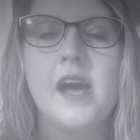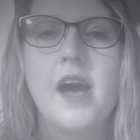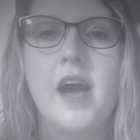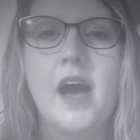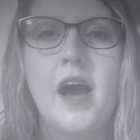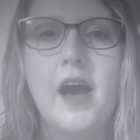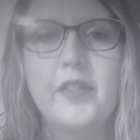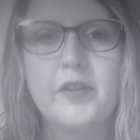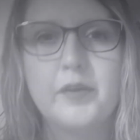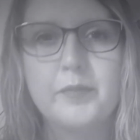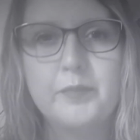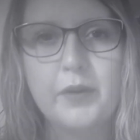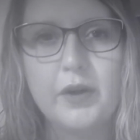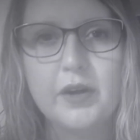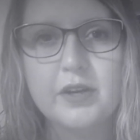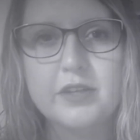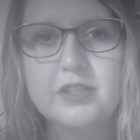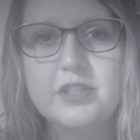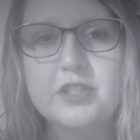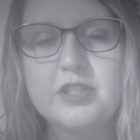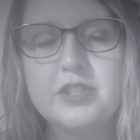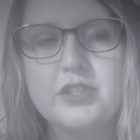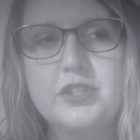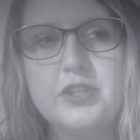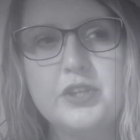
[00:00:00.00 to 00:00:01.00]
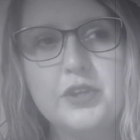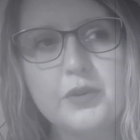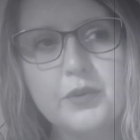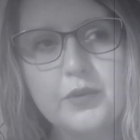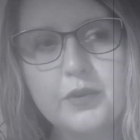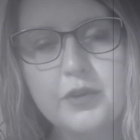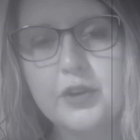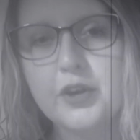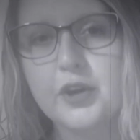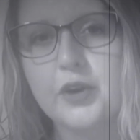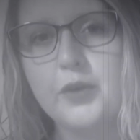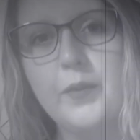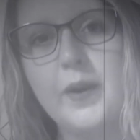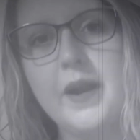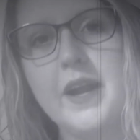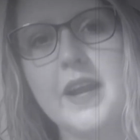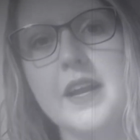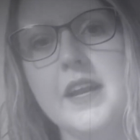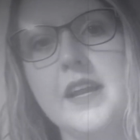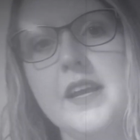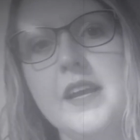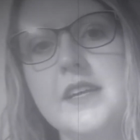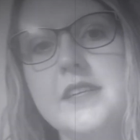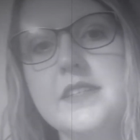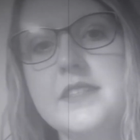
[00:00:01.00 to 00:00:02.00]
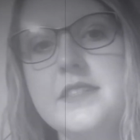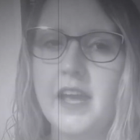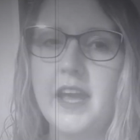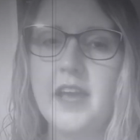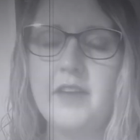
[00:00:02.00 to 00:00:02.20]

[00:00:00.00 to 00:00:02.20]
other books to your awareness.